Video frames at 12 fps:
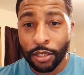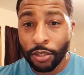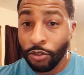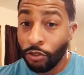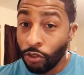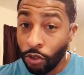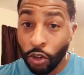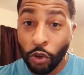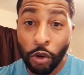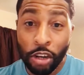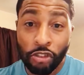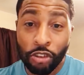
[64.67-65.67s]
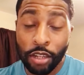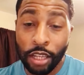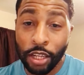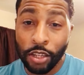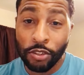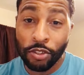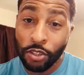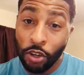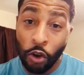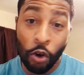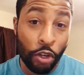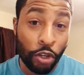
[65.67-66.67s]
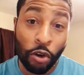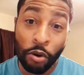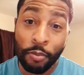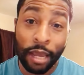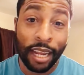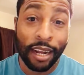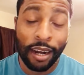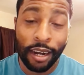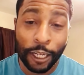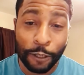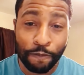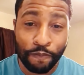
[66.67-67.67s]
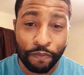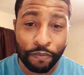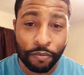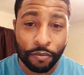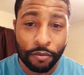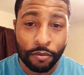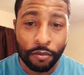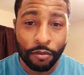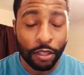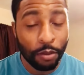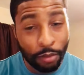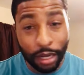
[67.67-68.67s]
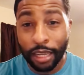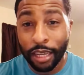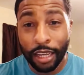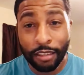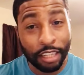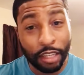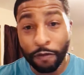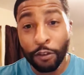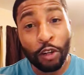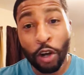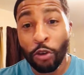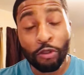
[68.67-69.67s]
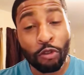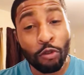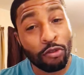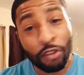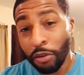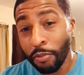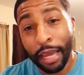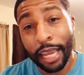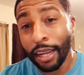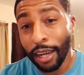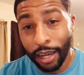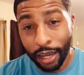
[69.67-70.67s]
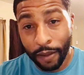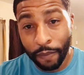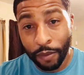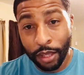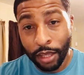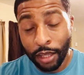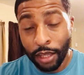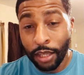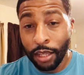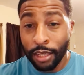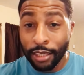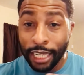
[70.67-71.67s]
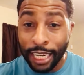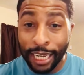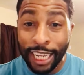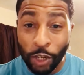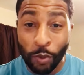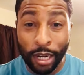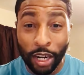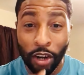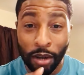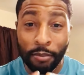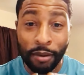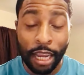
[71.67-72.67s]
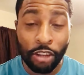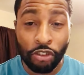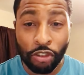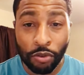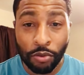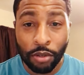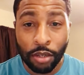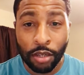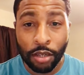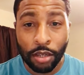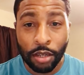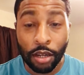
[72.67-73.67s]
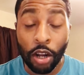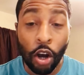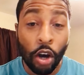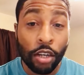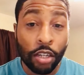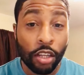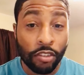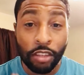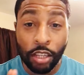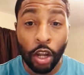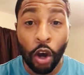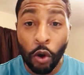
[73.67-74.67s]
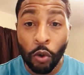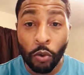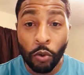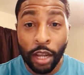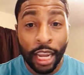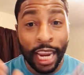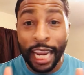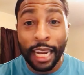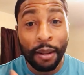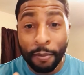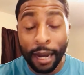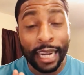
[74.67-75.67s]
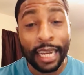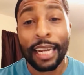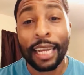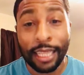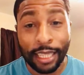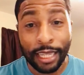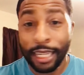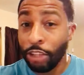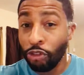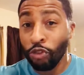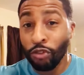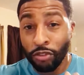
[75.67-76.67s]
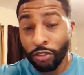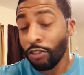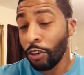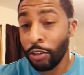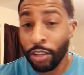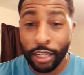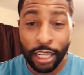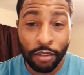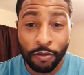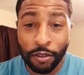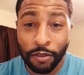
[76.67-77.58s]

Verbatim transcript: So the question is, are you going to obey God? Because if you don't choose to obey God, then neither will God bless you. God doesn't owe anybody nothing that chooses to serve the devil.